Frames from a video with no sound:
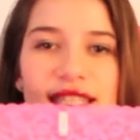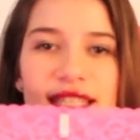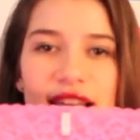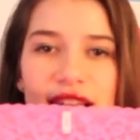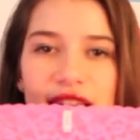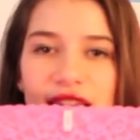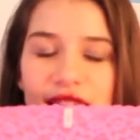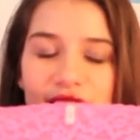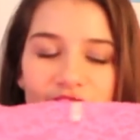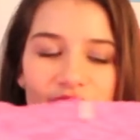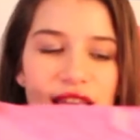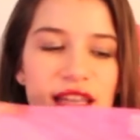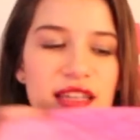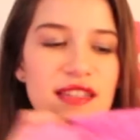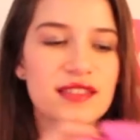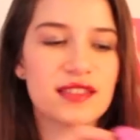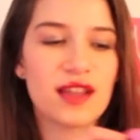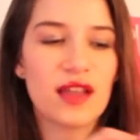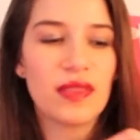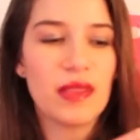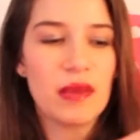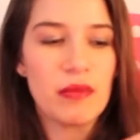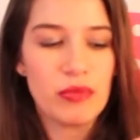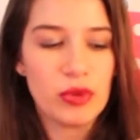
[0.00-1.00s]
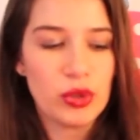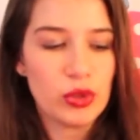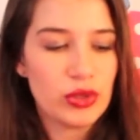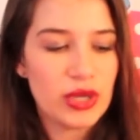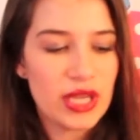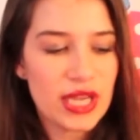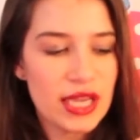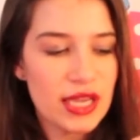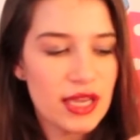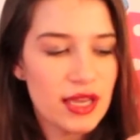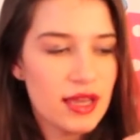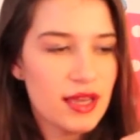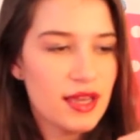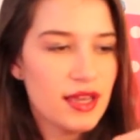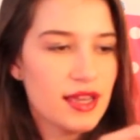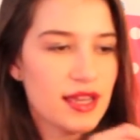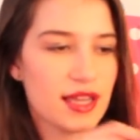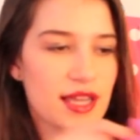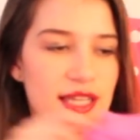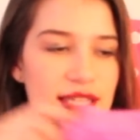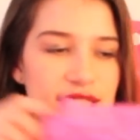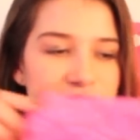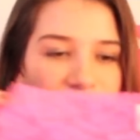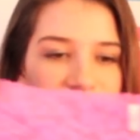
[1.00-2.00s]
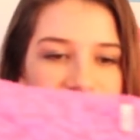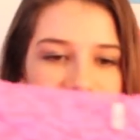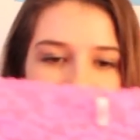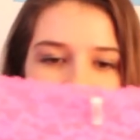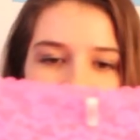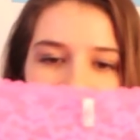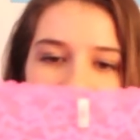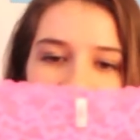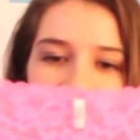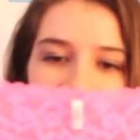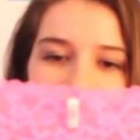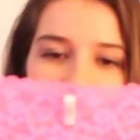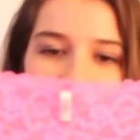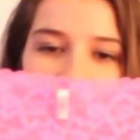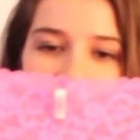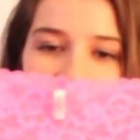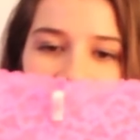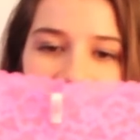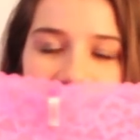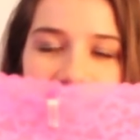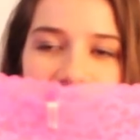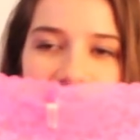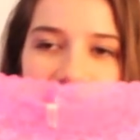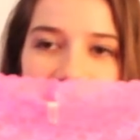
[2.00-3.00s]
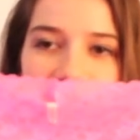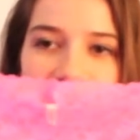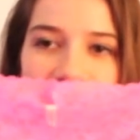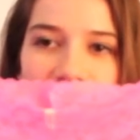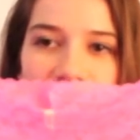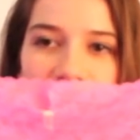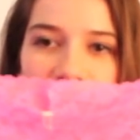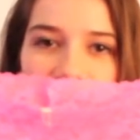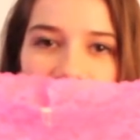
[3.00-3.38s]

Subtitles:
say things on the booty, because I feel like it's like